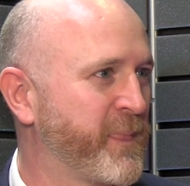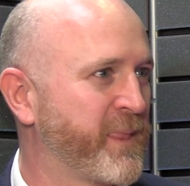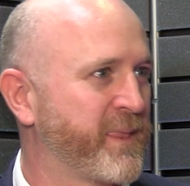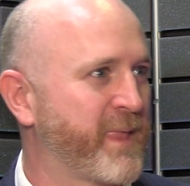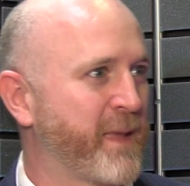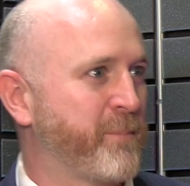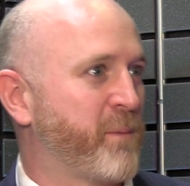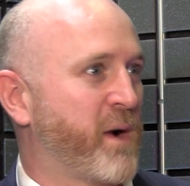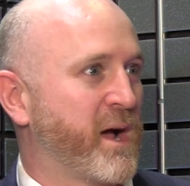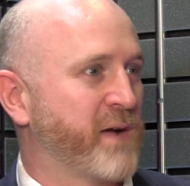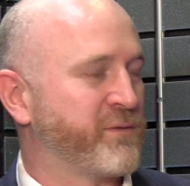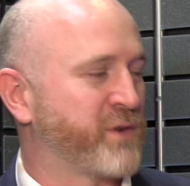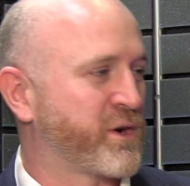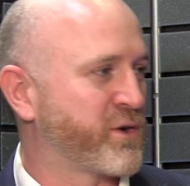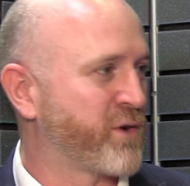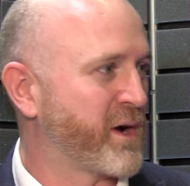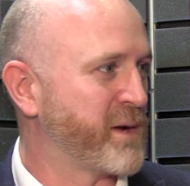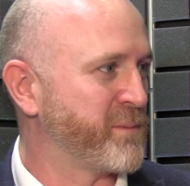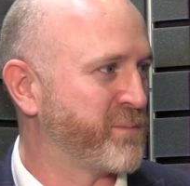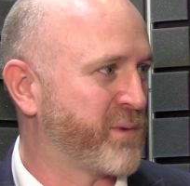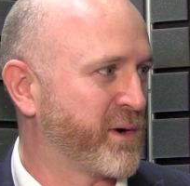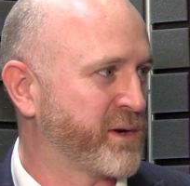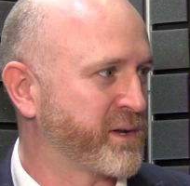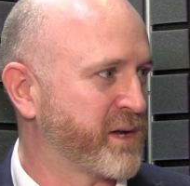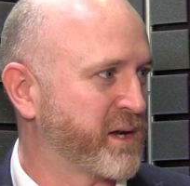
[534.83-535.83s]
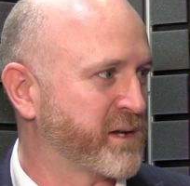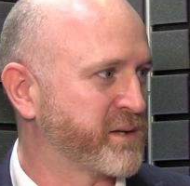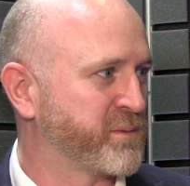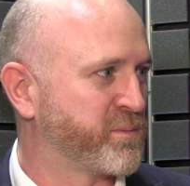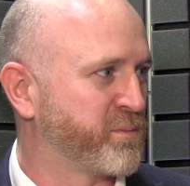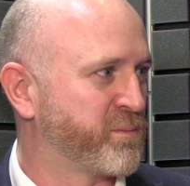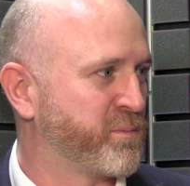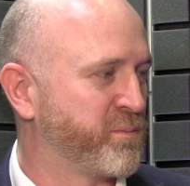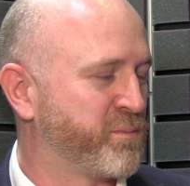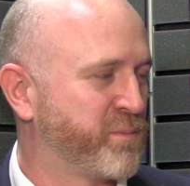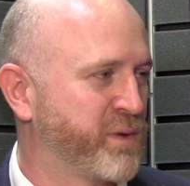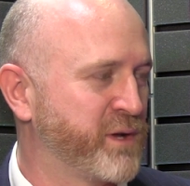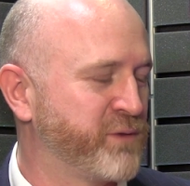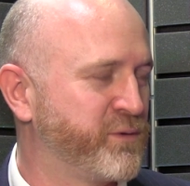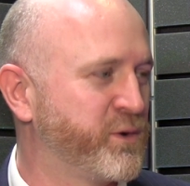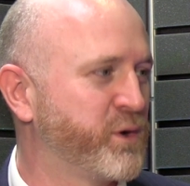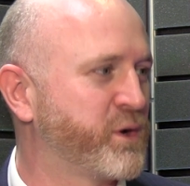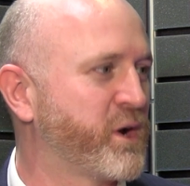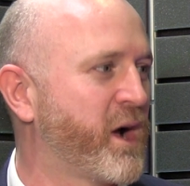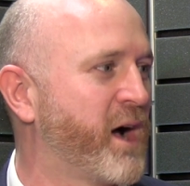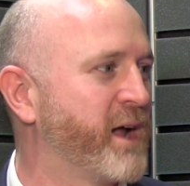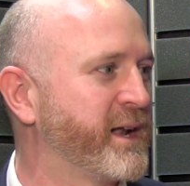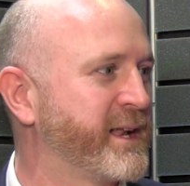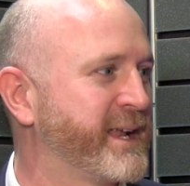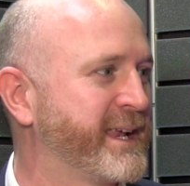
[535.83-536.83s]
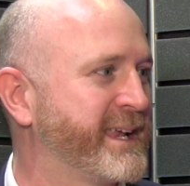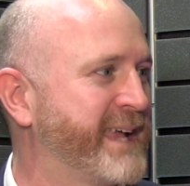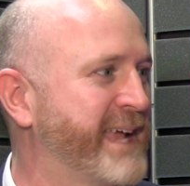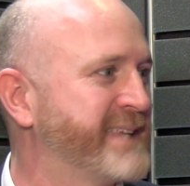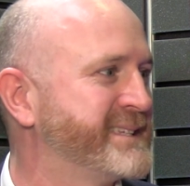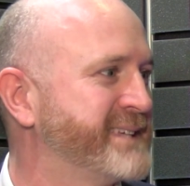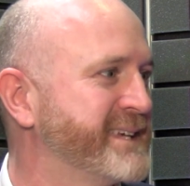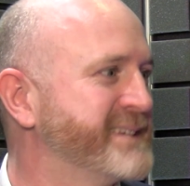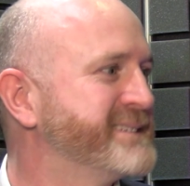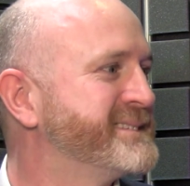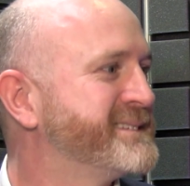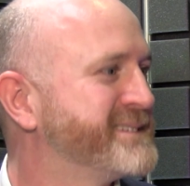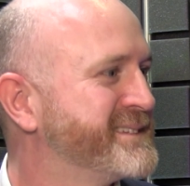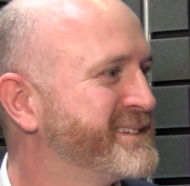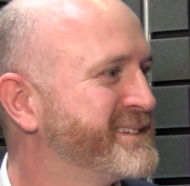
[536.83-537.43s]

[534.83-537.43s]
They might have a great product, but if you can't get it,